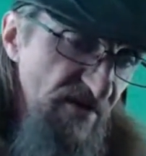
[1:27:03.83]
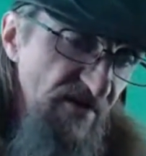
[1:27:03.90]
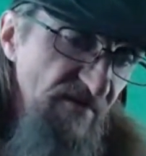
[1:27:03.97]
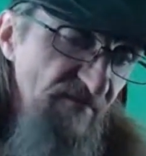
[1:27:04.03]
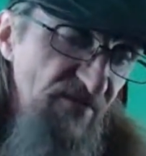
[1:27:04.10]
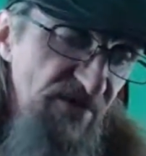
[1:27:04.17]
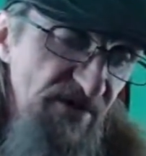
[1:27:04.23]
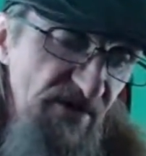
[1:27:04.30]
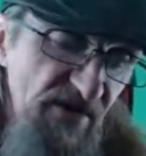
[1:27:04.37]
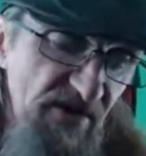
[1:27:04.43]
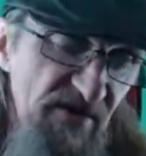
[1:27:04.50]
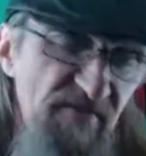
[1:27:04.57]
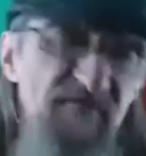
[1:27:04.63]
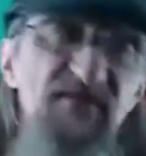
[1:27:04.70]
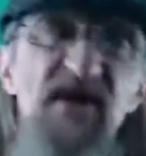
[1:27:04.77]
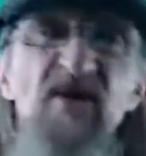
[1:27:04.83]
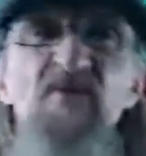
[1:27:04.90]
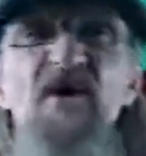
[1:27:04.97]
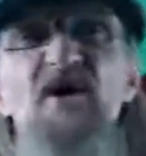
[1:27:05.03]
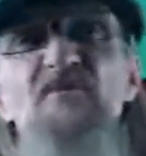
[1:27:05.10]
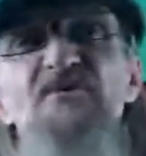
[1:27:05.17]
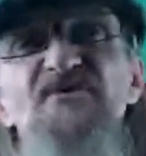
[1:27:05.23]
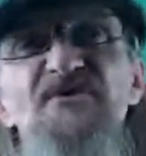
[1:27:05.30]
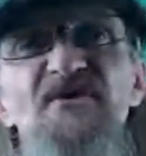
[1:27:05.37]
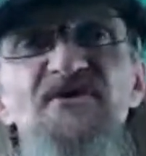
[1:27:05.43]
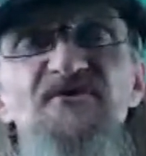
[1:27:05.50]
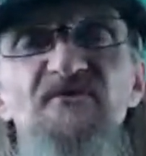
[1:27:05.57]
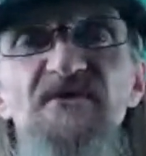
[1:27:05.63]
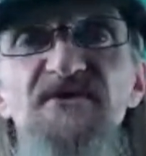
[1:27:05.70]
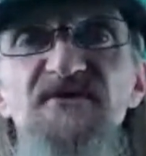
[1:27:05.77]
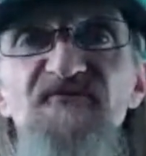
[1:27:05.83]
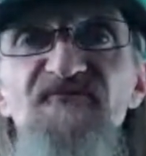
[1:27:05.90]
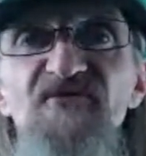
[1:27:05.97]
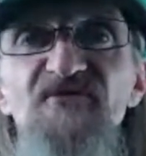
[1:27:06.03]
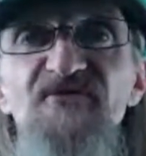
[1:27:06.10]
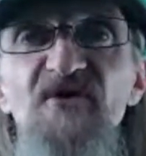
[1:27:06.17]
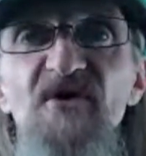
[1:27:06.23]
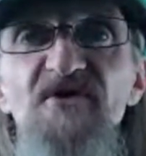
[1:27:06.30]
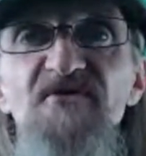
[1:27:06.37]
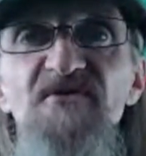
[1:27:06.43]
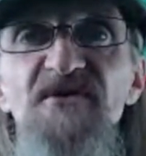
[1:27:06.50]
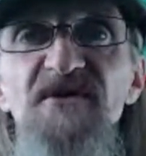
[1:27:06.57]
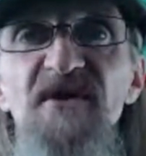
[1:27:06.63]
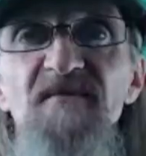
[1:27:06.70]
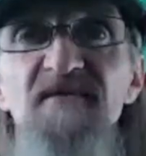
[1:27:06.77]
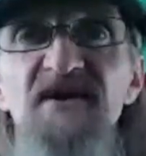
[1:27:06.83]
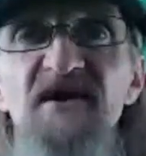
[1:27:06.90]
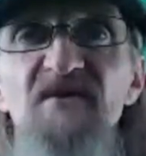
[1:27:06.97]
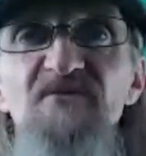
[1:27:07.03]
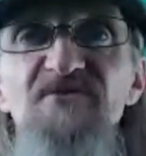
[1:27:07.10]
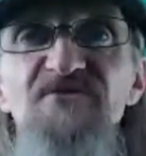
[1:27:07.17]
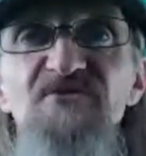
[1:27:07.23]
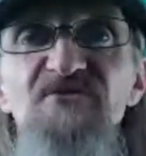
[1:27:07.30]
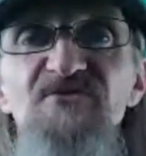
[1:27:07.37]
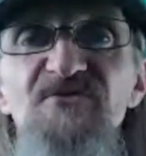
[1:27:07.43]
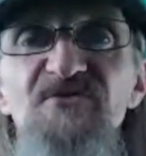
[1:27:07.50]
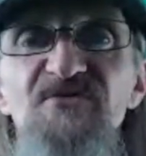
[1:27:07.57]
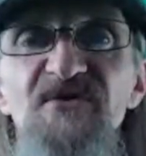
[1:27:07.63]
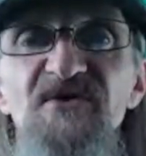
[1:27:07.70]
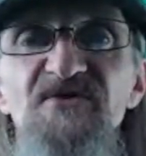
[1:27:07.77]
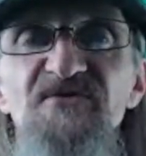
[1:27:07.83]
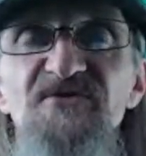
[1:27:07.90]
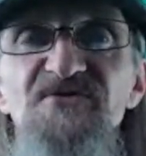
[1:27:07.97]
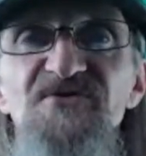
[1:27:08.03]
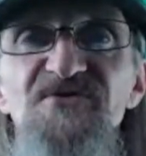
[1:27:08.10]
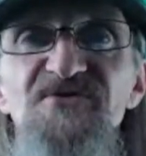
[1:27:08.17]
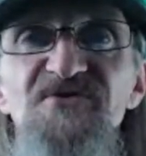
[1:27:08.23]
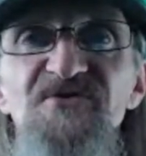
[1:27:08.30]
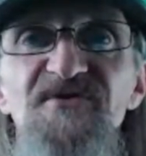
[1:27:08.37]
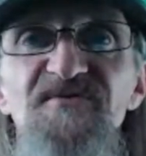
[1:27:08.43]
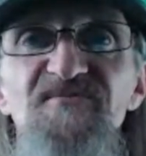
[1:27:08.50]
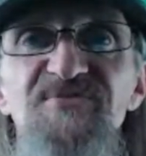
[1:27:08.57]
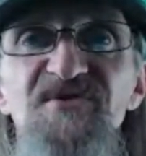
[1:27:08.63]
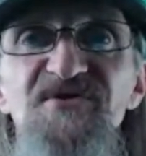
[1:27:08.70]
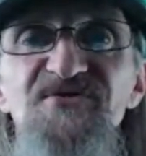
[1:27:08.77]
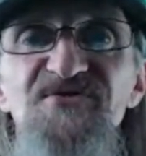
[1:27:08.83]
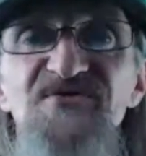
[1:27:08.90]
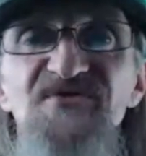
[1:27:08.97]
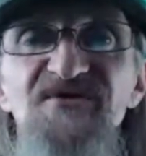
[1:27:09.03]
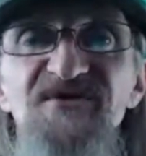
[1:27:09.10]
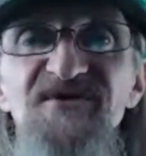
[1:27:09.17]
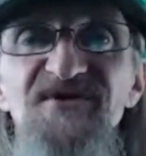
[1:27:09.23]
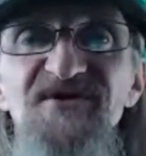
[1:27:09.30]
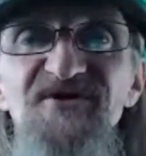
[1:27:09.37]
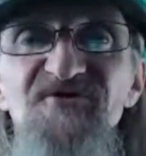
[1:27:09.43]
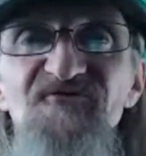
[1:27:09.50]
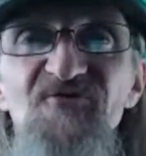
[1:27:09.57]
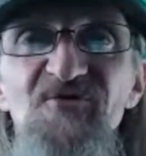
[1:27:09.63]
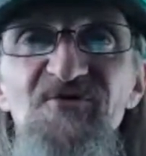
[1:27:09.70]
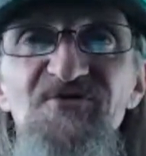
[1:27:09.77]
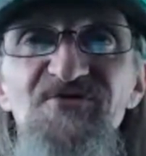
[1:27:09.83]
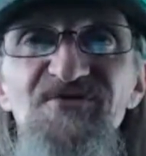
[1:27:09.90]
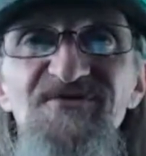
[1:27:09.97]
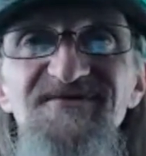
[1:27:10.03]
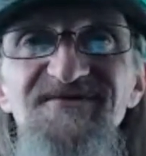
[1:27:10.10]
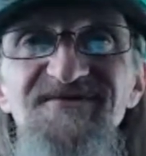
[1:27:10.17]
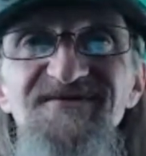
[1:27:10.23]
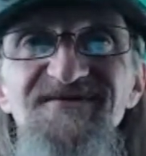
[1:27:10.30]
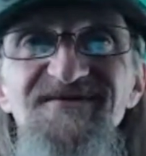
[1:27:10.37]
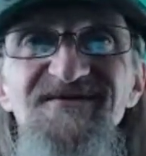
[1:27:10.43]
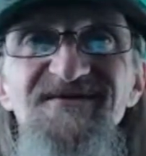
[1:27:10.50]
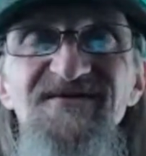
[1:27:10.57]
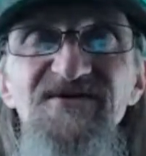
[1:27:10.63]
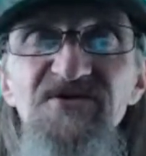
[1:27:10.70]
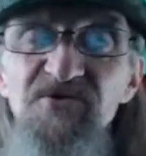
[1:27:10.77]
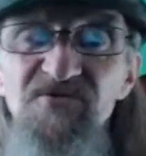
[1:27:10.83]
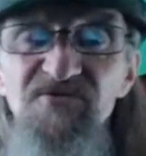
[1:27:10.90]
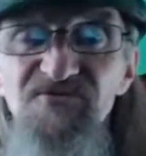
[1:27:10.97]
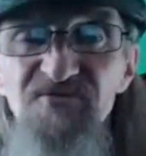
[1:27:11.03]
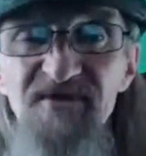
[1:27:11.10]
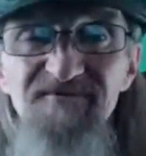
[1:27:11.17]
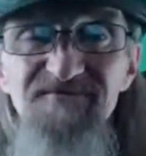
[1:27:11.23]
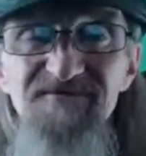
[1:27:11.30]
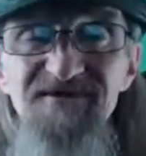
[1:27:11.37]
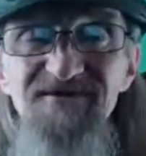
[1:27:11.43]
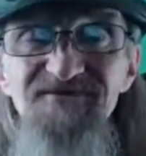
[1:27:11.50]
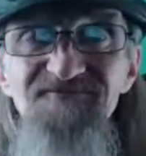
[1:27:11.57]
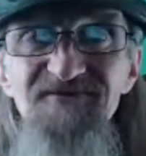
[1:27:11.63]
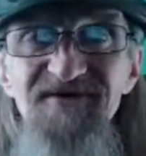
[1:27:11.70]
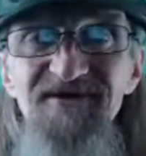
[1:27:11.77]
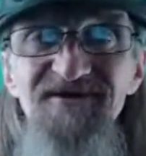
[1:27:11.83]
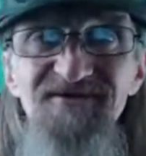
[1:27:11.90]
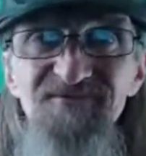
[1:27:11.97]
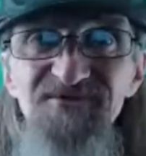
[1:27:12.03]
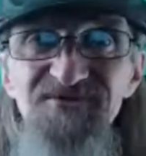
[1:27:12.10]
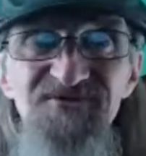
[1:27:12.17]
But I was under a different thought on it. I mean, I was used to seeing the security police in the Air Force, you know, drive around the van with the